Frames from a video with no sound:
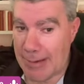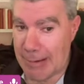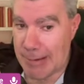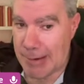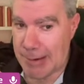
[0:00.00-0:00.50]

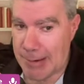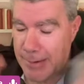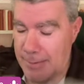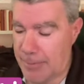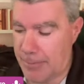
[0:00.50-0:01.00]

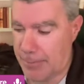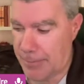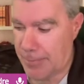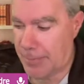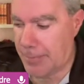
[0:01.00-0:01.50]
legal.
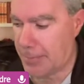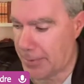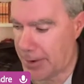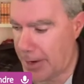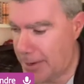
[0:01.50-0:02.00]

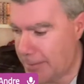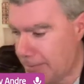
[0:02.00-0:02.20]
All right.